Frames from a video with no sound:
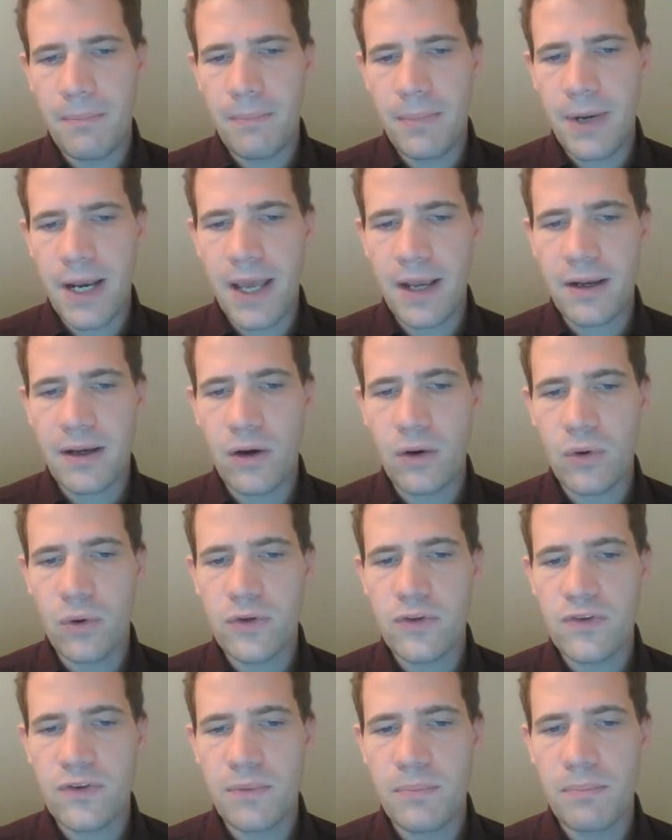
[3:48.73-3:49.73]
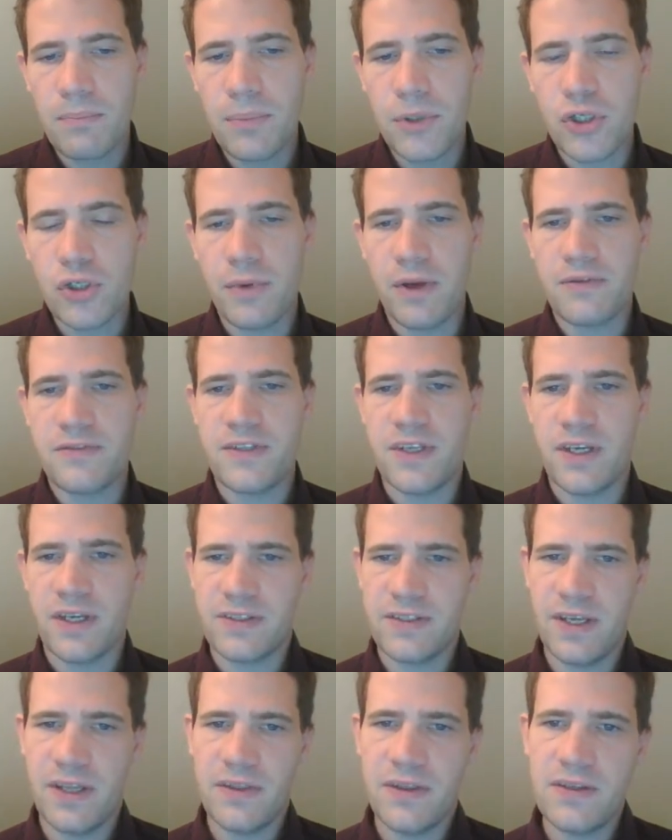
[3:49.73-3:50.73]
black goes bishop
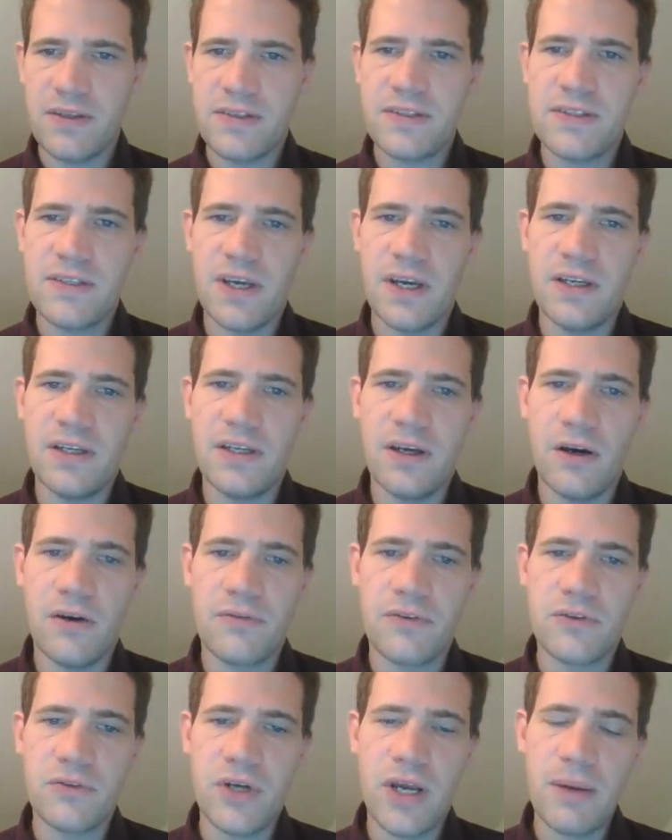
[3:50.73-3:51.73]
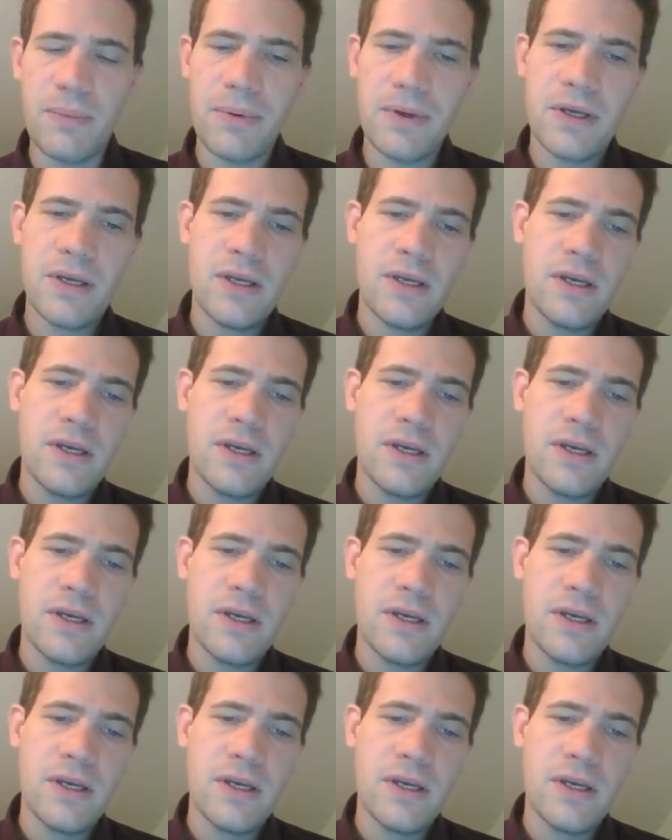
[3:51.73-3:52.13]
f6. And this is the idea of the trap.